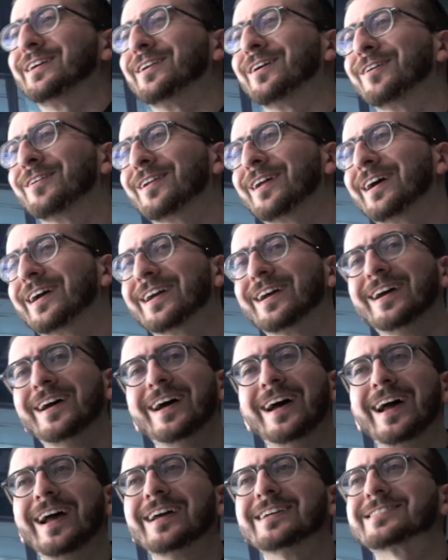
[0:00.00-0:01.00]
You know, like
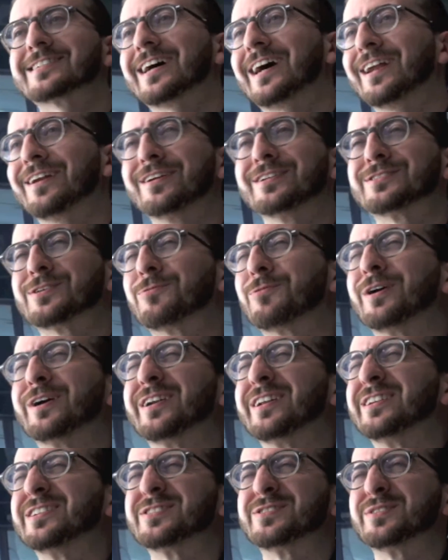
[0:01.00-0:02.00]
it's a
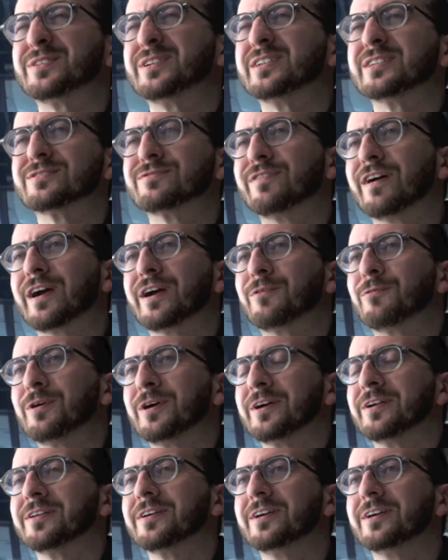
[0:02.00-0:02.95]
weird industry. It's very weird.